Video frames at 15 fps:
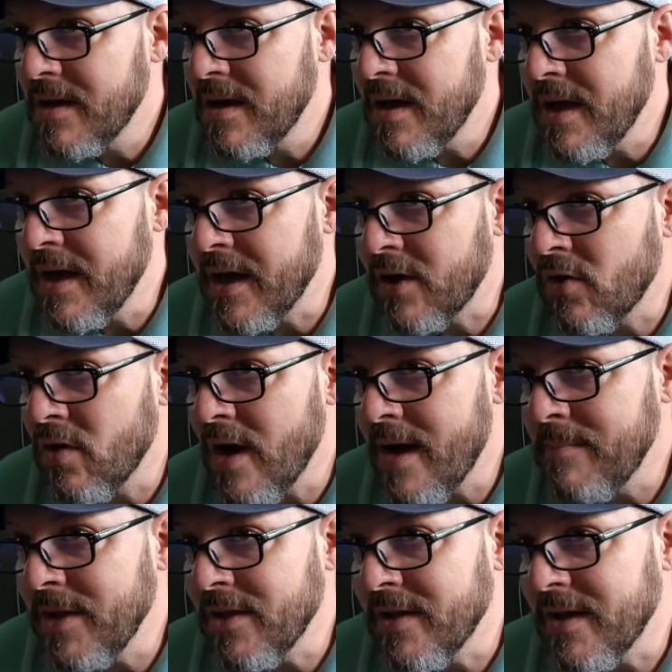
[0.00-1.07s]

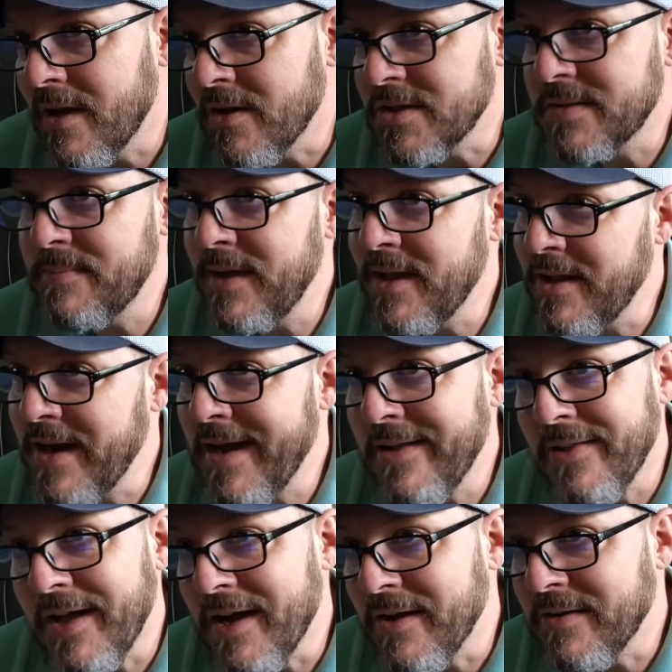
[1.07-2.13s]
Cromulent, I'll spell it out
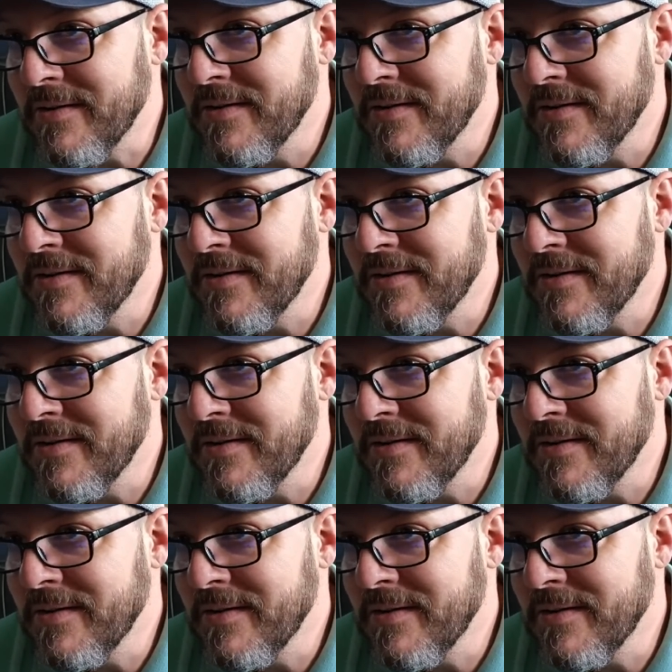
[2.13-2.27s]
loud.